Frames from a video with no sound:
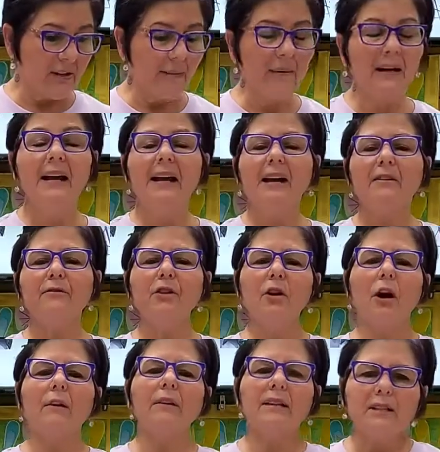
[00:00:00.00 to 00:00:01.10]
I mean, if you're
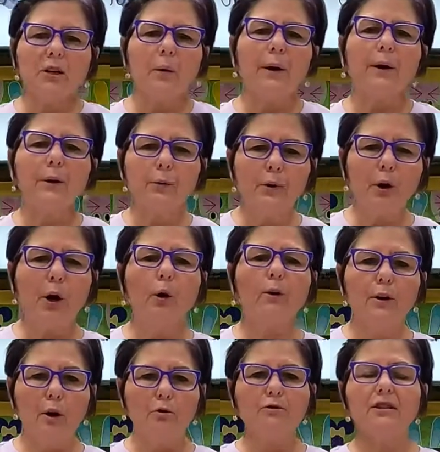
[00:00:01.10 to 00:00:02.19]
already sewing, you know the
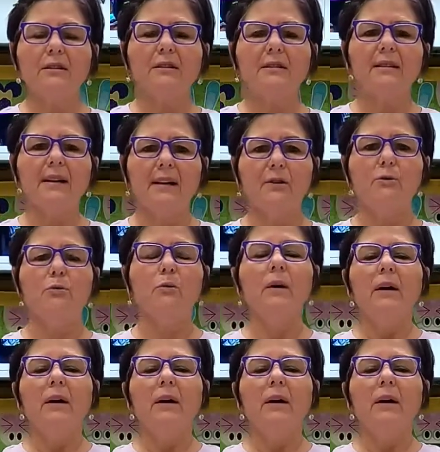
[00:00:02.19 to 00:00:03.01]
notions that you